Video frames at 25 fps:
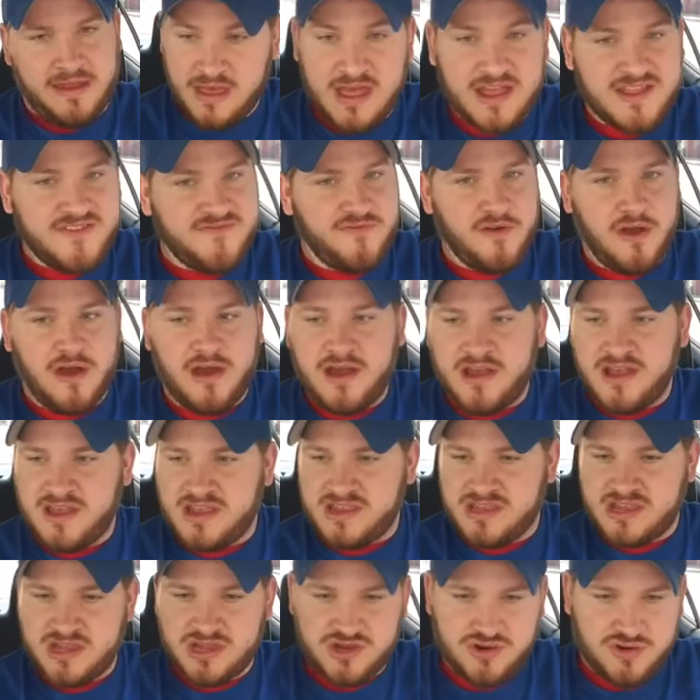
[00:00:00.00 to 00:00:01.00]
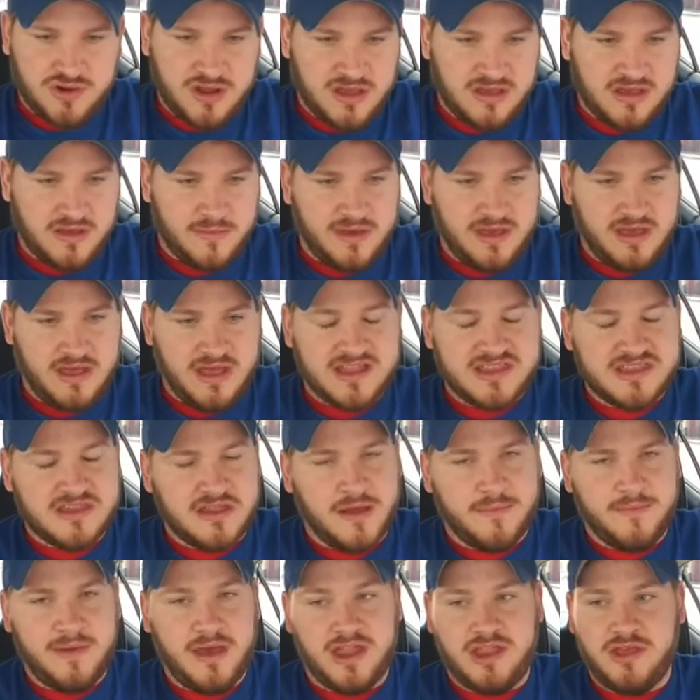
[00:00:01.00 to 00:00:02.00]
That's fries and drink. I mean, that's
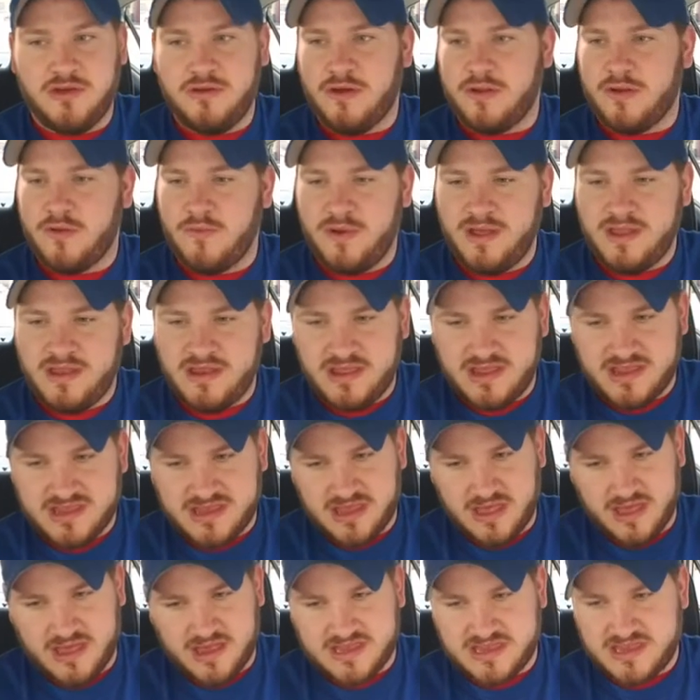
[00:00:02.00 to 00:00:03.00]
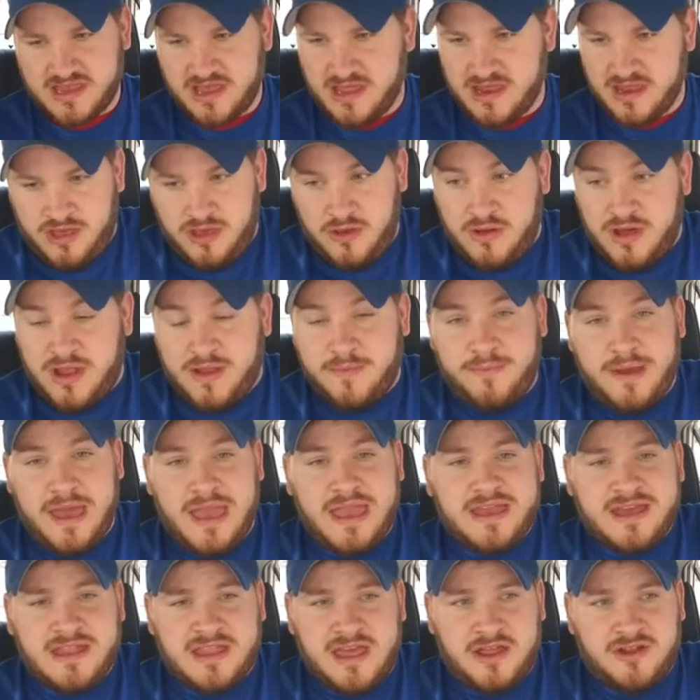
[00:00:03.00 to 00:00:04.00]
not bad. You go to Wendy's, like I said, you get a
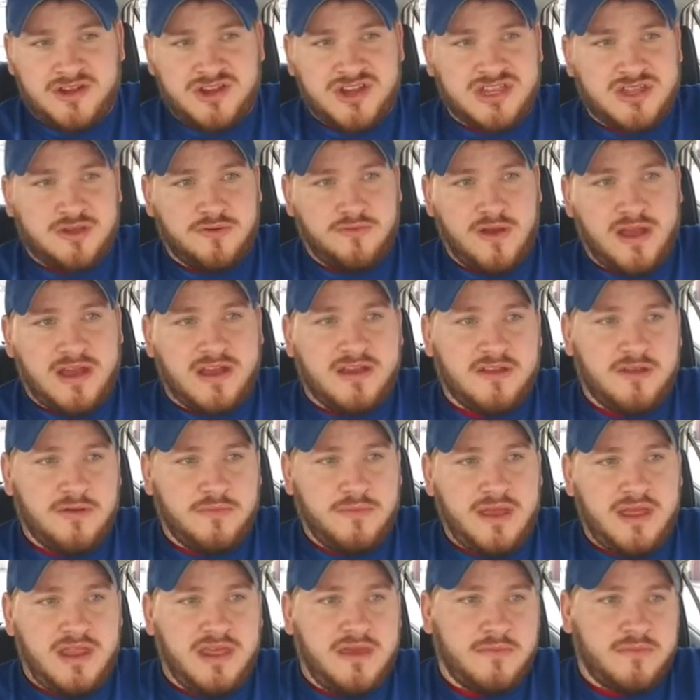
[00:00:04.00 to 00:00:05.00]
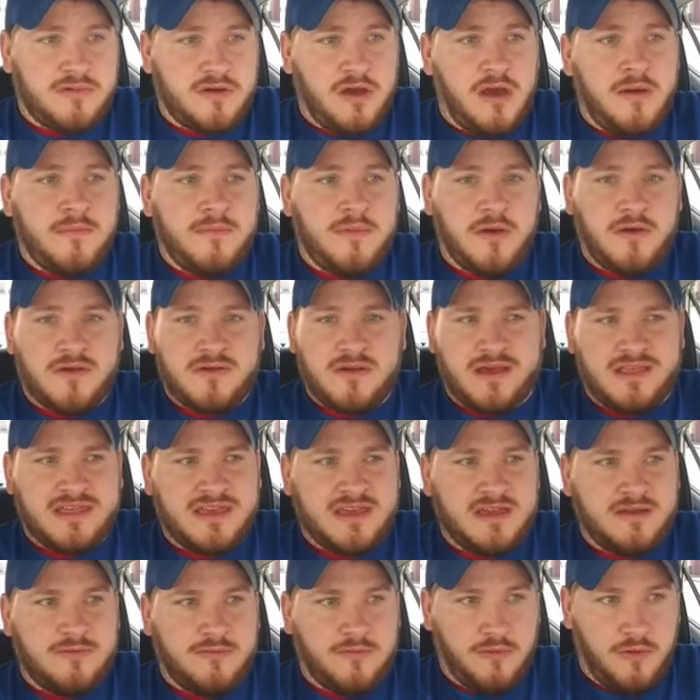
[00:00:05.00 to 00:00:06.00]
Baconator, just a regular medium combo. I
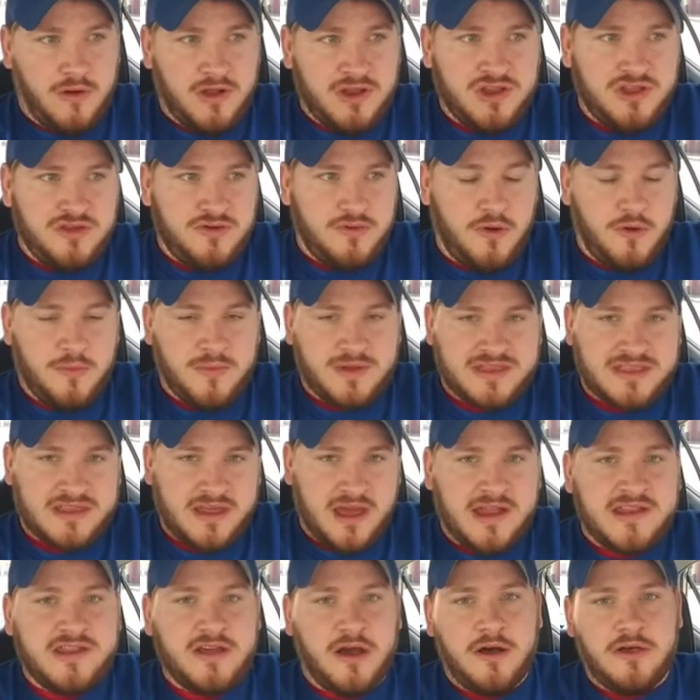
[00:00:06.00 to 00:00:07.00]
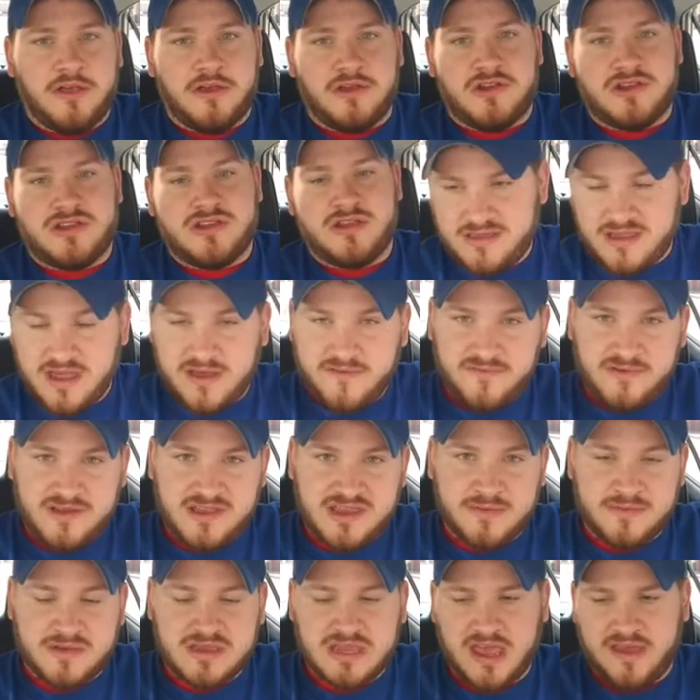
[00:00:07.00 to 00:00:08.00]
think one of you almost nine dollars. Definitely
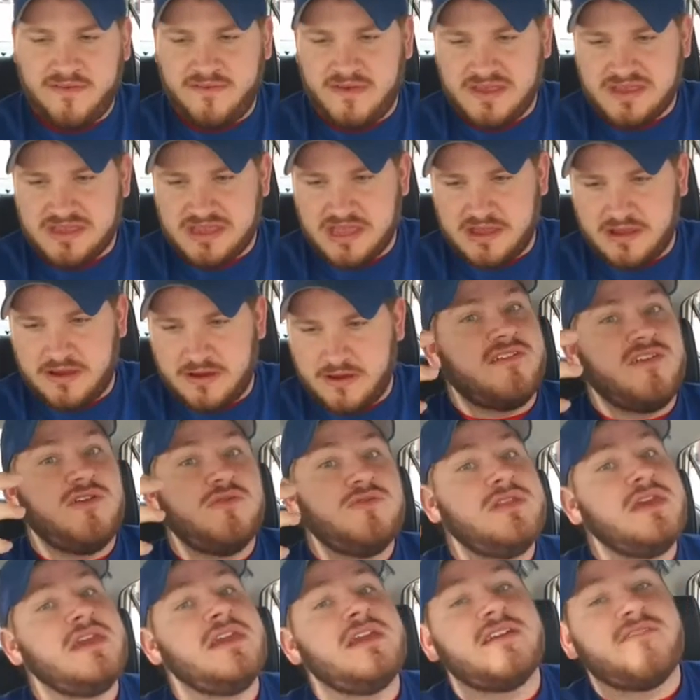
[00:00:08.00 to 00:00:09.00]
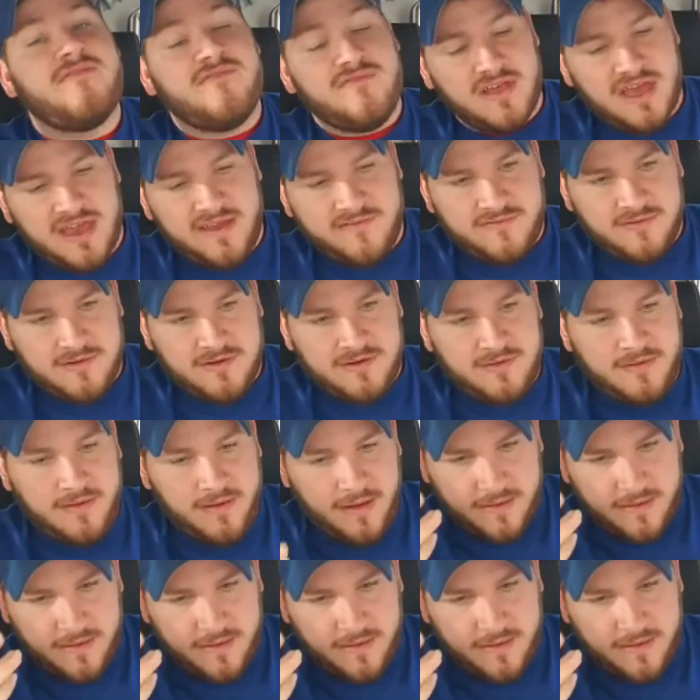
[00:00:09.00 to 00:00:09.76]
some savings there. Unique flavor.